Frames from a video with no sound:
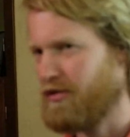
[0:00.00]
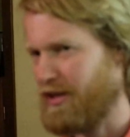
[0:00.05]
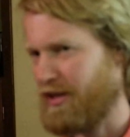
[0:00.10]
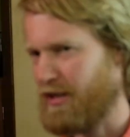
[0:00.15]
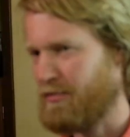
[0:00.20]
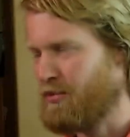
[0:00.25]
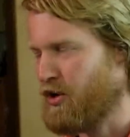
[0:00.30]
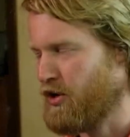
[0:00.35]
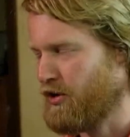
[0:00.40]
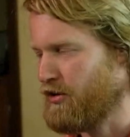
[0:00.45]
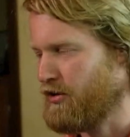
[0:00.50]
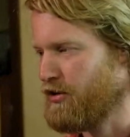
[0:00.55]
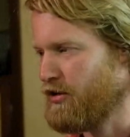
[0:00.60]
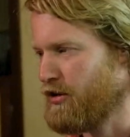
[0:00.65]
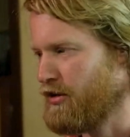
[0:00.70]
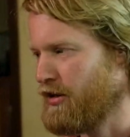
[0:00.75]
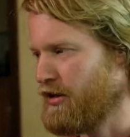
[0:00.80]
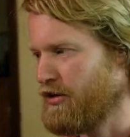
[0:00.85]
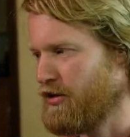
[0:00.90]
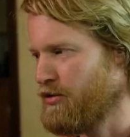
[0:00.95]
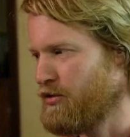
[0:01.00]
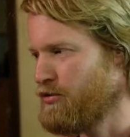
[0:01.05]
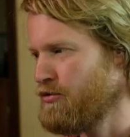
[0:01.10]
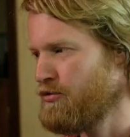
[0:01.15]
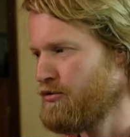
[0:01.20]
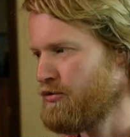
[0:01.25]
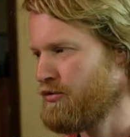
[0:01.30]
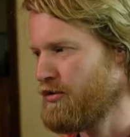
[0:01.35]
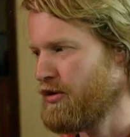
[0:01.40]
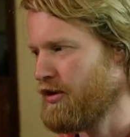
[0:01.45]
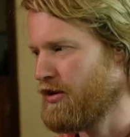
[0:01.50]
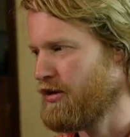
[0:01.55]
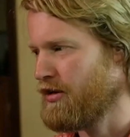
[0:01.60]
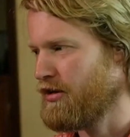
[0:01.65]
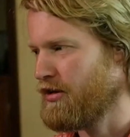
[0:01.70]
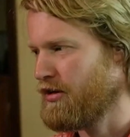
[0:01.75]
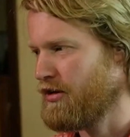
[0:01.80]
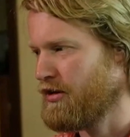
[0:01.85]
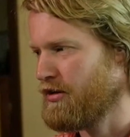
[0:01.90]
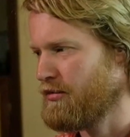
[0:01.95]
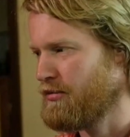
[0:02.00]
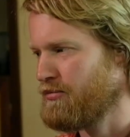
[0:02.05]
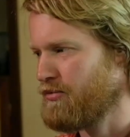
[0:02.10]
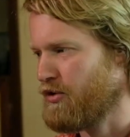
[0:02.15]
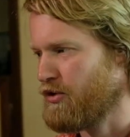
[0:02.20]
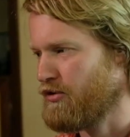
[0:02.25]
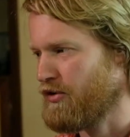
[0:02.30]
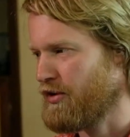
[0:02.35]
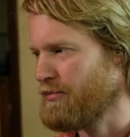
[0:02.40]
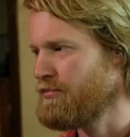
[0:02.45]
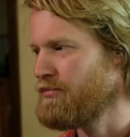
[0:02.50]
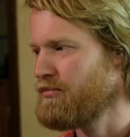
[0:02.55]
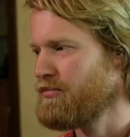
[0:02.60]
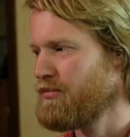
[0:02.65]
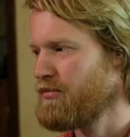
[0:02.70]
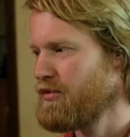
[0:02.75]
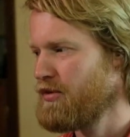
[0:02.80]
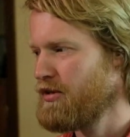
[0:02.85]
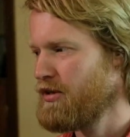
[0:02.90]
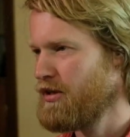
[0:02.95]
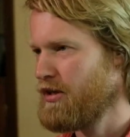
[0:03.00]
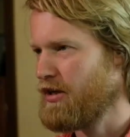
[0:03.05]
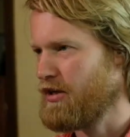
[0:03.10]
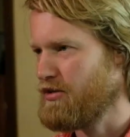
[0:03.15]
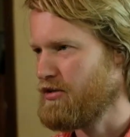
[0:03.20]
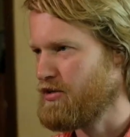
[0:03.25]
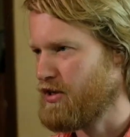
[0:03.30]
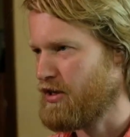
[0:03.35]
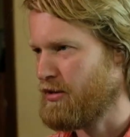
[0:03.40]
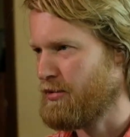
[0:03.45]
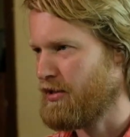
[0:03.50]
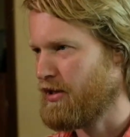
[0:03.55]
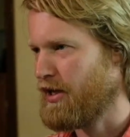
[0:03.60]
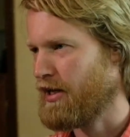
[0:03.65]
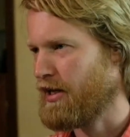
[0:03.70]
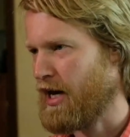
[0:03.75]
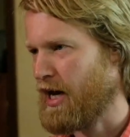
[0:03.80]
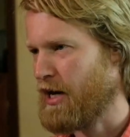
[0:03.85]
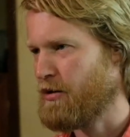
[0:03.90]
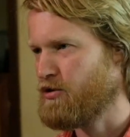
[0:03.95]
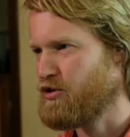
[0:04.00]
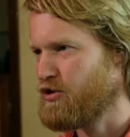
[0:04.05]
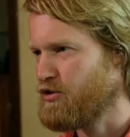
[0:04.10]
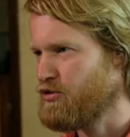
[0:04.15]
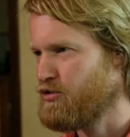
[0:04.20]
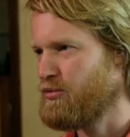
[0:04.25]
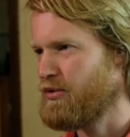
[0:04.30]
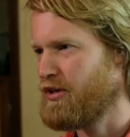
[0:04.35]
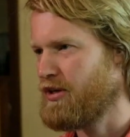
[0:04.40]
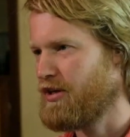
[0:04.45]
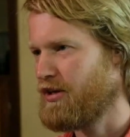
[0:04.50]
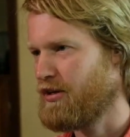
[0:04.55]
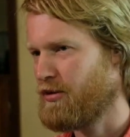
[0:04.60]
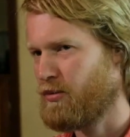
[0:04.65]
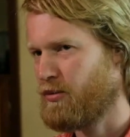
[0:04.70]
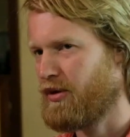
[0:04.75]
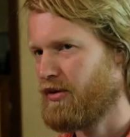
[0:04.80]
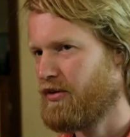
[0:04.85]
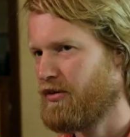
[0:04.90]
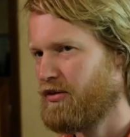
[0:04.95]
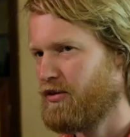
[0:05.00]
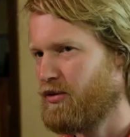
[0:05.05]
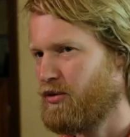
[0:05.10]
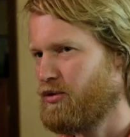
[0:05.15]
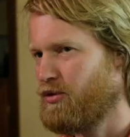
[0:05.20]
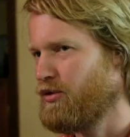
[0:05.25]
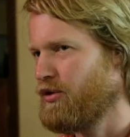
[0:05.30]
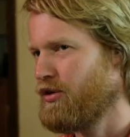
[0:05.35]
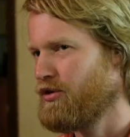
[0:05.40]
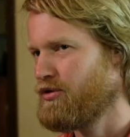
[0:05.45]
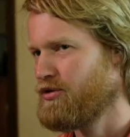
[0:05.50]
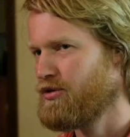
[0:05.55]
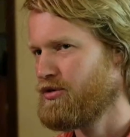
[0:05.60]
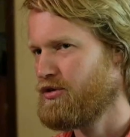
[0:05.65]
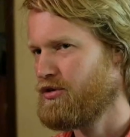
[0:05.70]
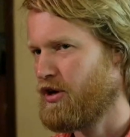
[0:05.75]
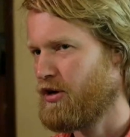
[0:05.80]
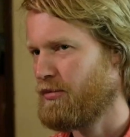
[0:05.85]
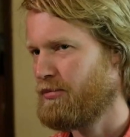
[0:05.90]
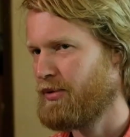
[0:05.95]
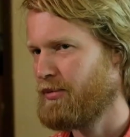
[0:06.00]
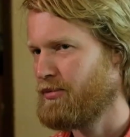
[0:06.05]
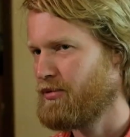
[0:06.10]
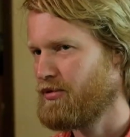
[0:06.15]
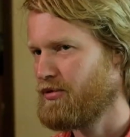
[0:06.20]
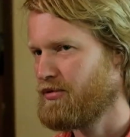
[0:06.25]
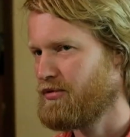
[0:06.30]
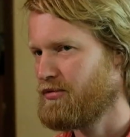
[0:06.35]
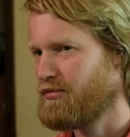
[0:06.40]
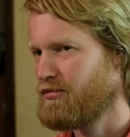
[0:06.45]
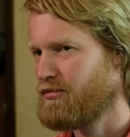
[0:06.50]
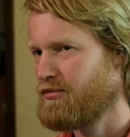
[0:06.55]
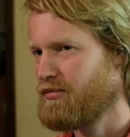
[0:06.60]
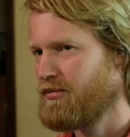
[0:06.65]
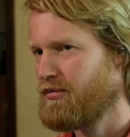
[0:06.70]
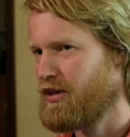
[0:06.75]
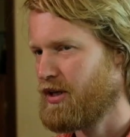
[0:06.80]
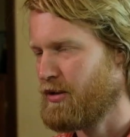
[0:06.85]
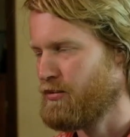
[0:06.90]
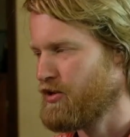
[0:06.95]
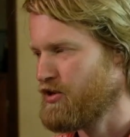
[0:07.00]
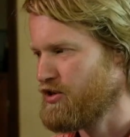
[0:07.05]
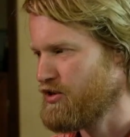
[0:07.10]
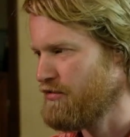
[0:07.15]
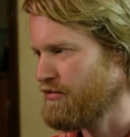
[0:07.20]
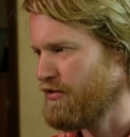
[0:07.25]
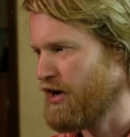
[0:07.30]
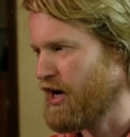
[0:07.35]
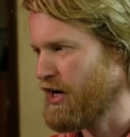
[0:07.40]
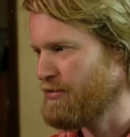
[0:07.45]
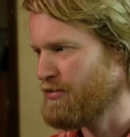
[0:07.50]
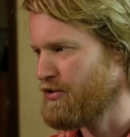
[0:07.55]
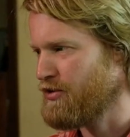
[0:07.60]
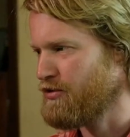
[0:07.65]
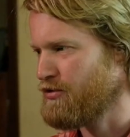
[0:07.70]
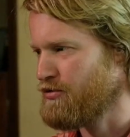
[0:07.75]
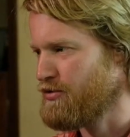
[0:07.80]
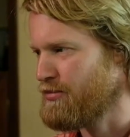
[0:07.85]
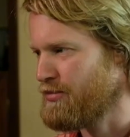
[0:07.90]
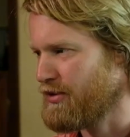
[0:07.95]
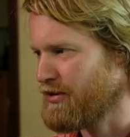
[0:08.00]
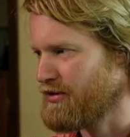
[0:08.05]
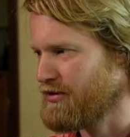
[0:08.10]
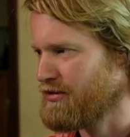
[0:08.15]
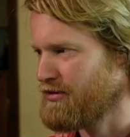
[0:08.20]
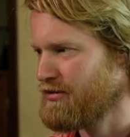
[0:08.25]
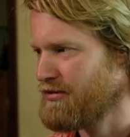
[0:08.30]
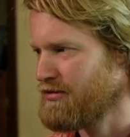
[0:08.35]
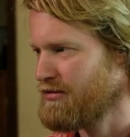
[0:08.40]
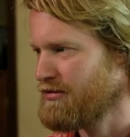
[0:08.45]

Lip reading: taking part in the youth program. Can you say a bit like how is it to be here with all those young people? Like what's the vibe in the group? And